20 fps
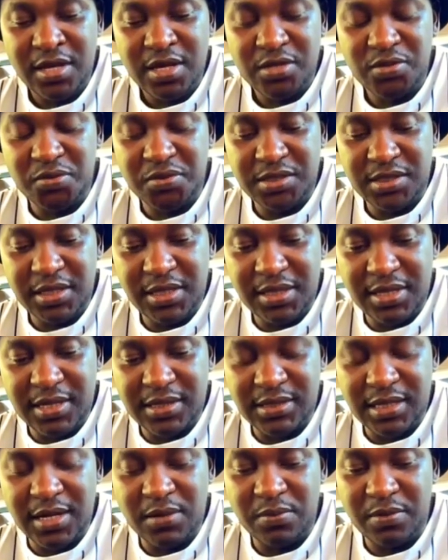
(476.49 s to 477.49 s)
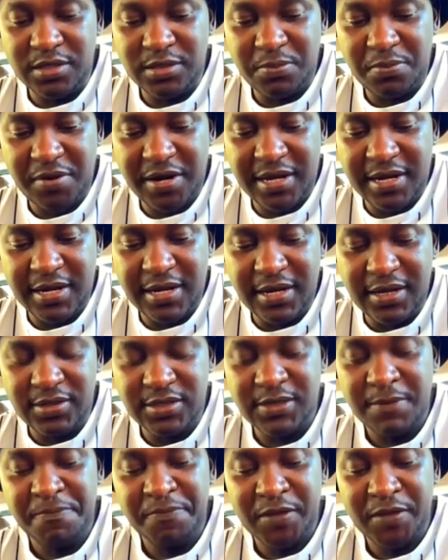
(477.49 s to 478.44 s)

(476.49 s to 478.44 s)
to see that I was pregnant.